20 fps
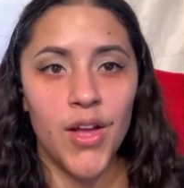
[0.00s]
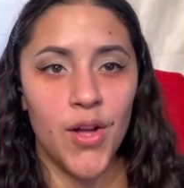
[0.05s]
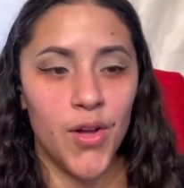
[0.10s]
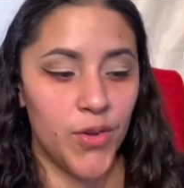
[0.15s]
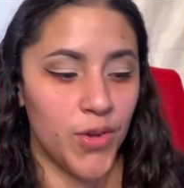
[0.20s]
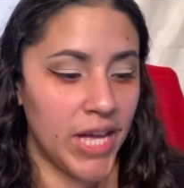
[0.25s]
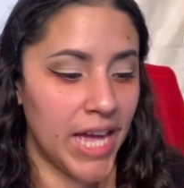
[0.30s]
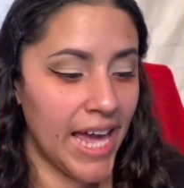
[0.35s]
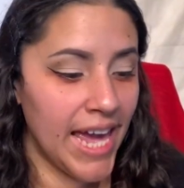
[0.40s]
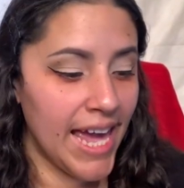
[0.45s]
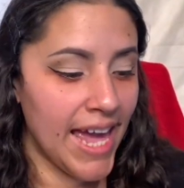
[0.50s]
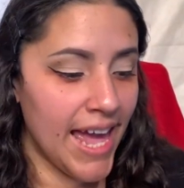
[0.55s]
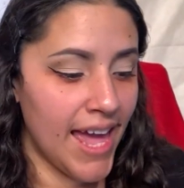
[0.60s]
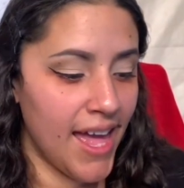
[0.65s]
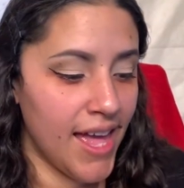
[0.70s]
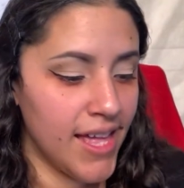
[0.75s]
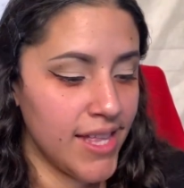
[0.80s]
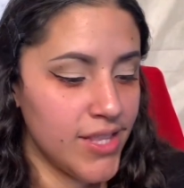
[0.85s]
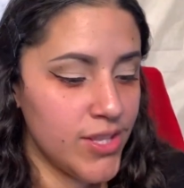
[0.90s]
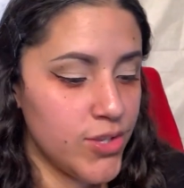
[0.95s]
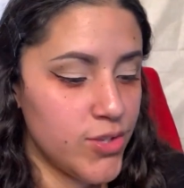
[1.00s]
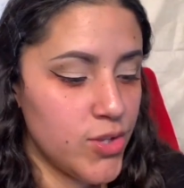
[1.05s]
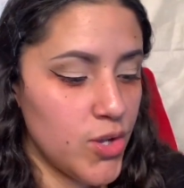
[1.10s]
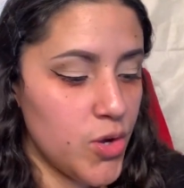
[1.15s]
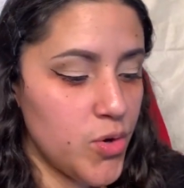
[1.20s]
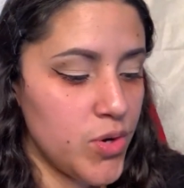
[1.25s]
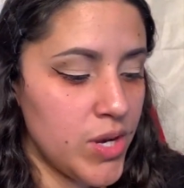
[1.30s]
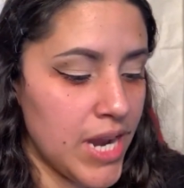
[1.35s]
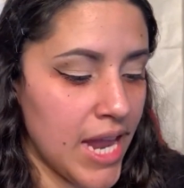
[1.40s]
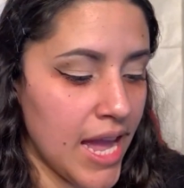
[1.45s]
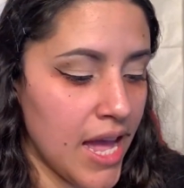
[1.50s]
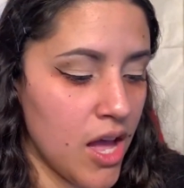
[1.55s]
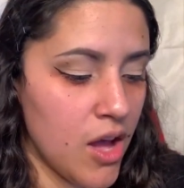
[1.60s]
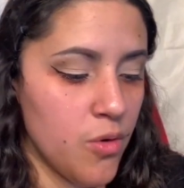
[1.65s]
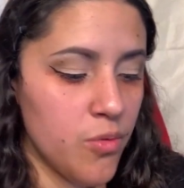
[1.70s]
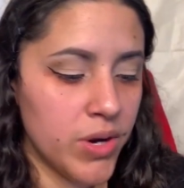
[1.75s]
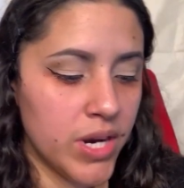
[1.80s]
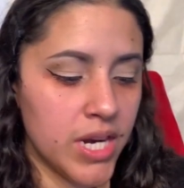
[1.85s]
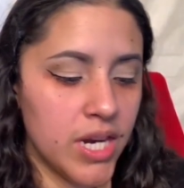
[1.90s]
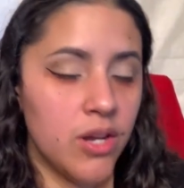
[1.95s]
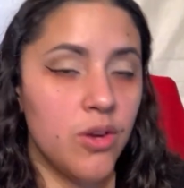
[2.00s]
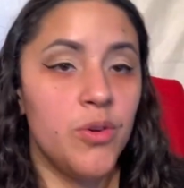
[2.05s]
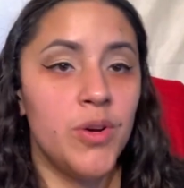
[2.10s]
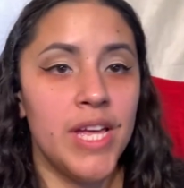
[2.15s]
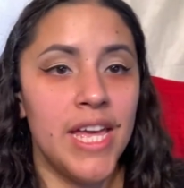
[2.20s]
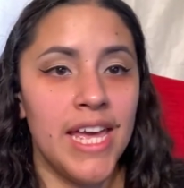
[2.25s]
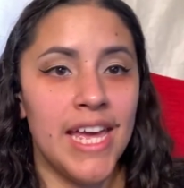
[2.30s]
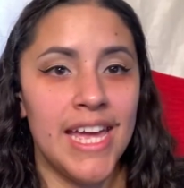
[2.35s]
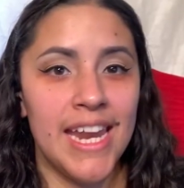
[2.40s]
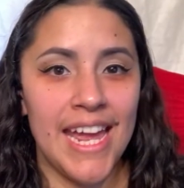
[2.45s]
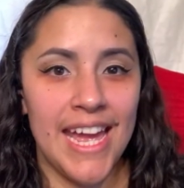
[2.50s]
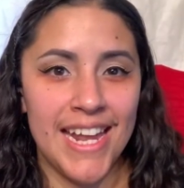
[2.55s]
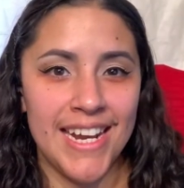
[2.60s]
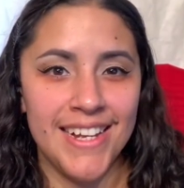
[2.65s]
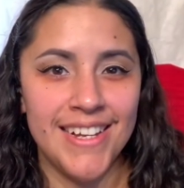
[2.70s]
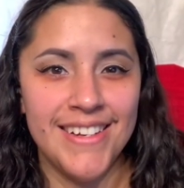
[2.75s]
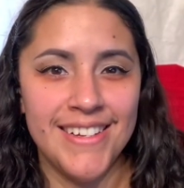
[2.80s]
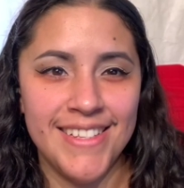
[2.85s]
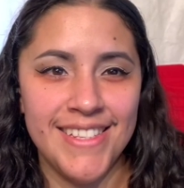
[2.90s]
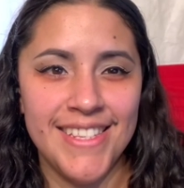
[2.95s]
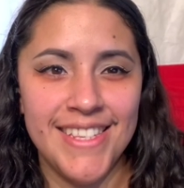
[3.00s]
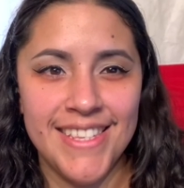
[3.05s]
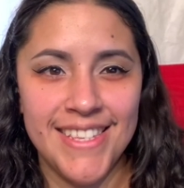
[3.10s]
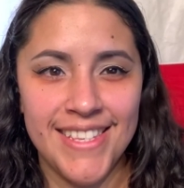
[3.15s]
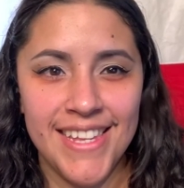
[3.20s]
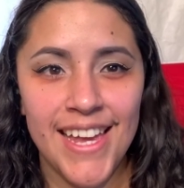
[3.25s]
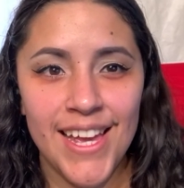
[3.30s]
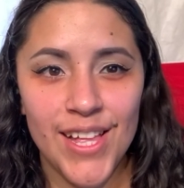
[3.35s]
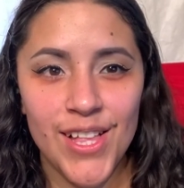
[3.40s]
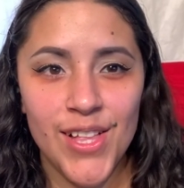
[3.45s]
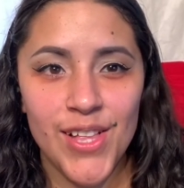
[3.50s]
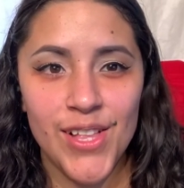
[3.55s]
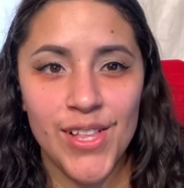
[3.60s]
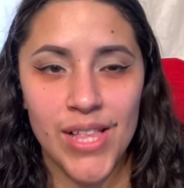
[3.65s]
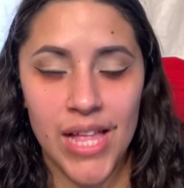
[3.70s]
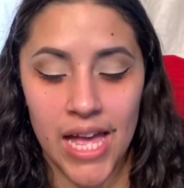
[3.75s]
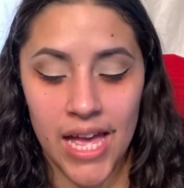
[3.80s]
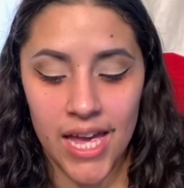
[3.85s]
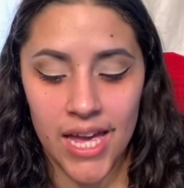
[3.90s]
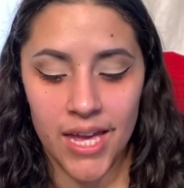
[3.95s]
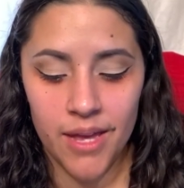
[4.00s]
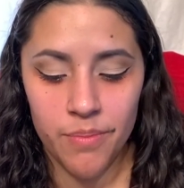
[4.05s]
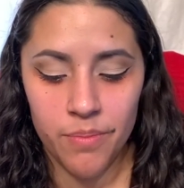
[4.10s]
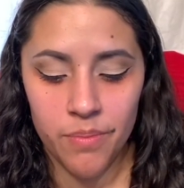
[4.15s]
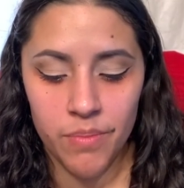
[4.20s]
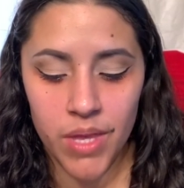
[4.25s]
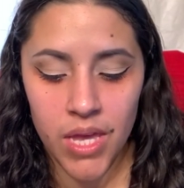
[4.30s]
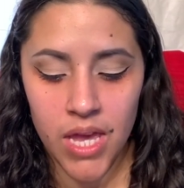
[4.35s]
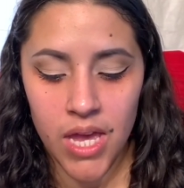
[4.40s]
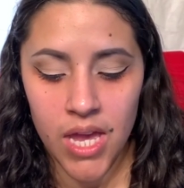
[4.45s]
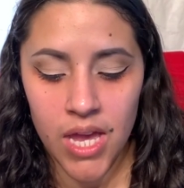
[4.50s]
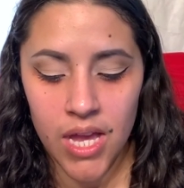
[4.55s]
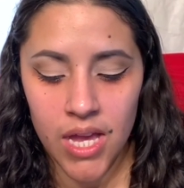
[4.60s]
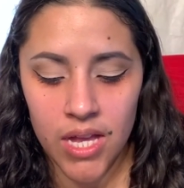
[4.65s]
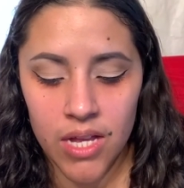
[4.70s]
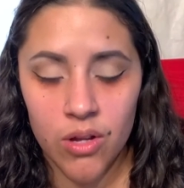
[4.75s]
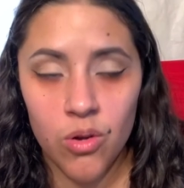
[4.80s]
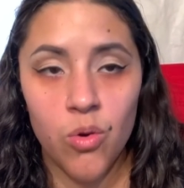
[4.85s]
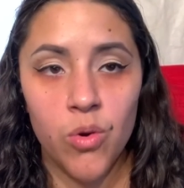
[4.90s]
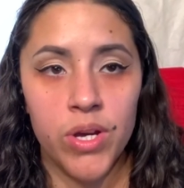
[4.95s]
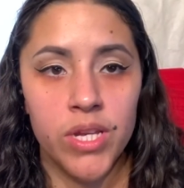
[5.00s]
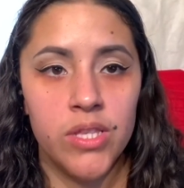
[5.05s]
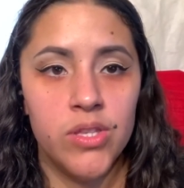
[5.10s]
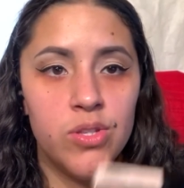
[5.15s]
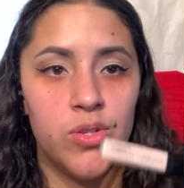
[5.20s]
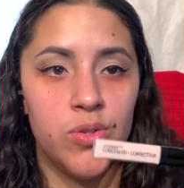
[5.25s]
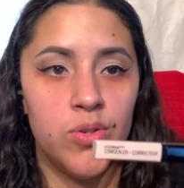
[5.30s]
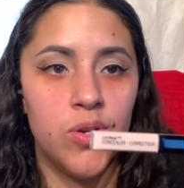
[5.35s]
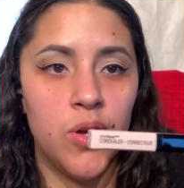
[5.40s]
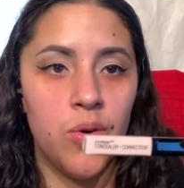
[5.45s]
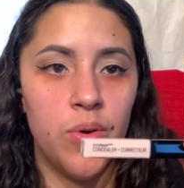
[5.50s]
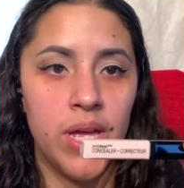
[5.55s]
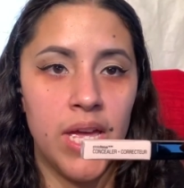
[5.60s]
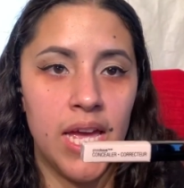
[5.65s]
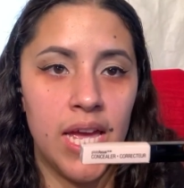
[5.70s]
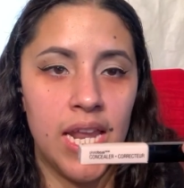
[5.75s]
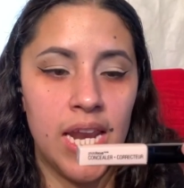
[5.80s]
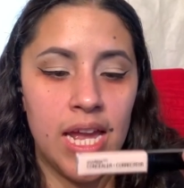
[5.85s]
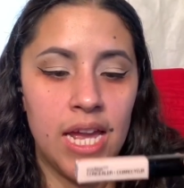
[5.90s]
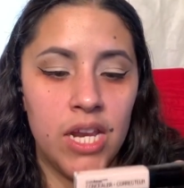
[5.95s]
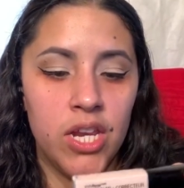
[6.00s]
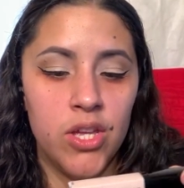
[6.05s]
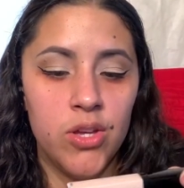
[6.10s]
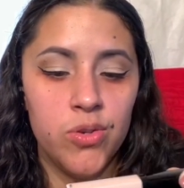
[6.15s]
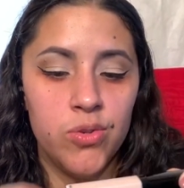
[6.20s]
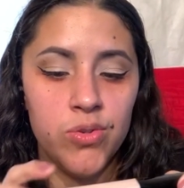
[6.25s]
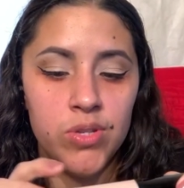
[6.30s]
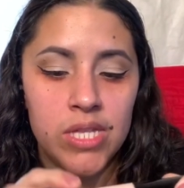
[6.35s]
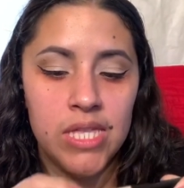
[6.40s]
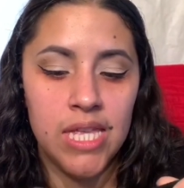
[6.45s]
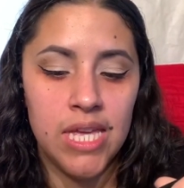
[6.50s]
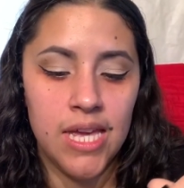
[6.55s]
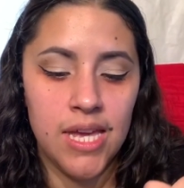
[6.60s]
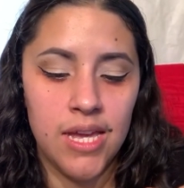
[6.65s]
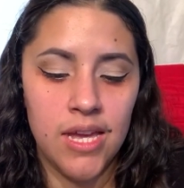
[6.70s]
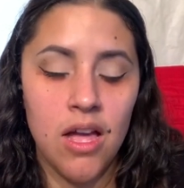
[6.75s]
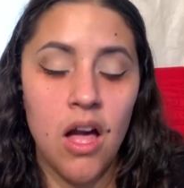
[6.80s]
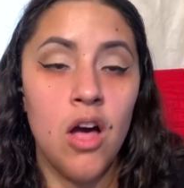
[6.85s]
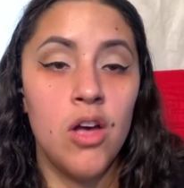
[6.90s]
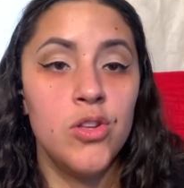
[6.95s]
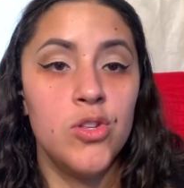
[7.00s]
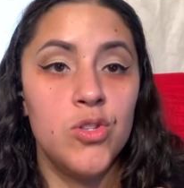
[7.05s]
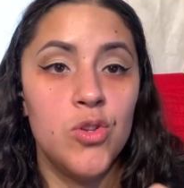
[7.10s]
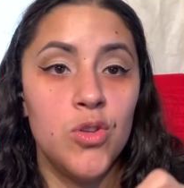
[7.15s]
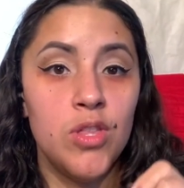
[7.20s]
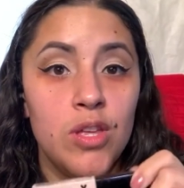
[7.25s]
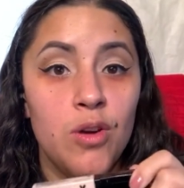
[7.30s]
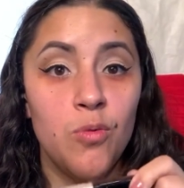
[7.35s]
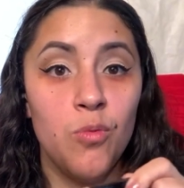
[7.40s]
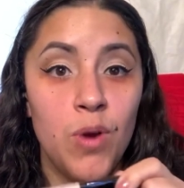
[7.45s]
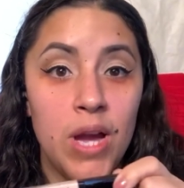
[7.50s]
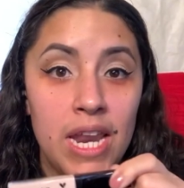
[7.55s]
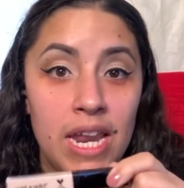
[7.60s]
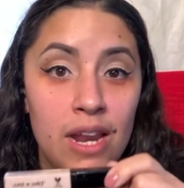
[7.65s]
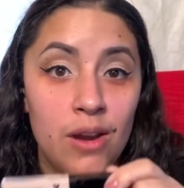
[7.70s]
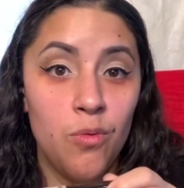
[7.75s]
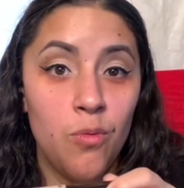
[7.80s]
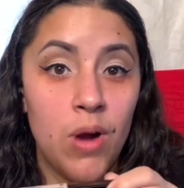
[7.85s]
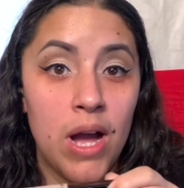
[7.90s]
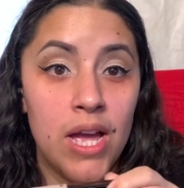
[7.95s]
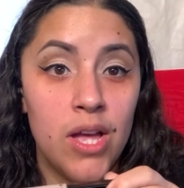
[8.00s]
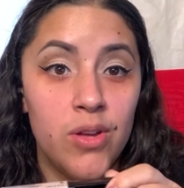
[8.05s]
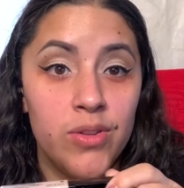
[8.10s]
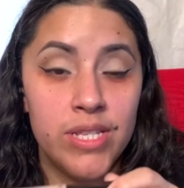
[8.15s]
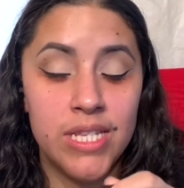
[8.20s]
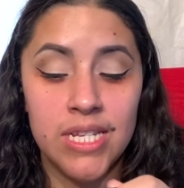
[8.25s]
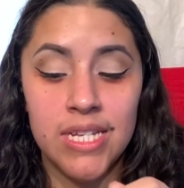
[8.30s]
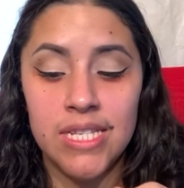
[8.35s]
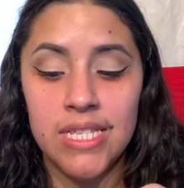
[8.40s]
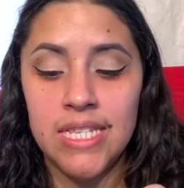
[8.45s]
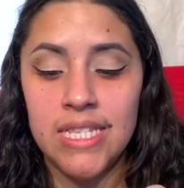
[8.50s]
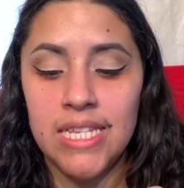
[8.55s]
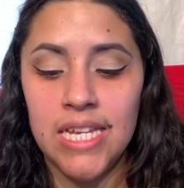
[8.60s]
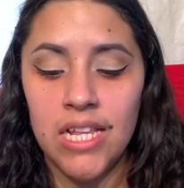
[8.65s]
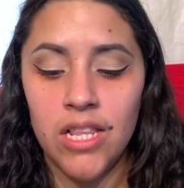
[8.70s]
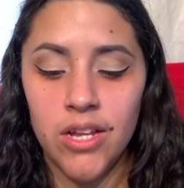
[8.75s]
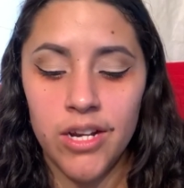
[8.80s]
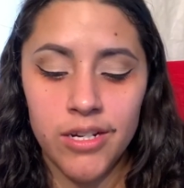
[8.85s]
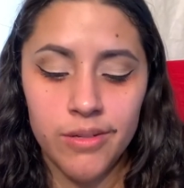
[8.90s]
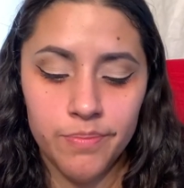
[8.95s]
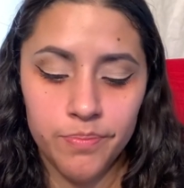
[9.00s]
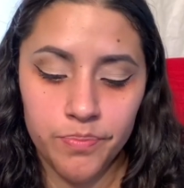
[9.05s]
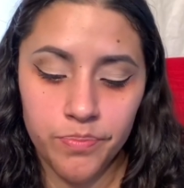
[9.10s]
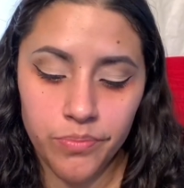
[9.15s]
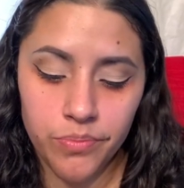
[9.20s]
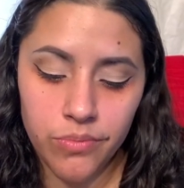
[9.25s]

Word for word: Okay, and so now we're gonna go ahead and conceal. I'm going to go ahead and use the, also the Wet n Wild's concealer.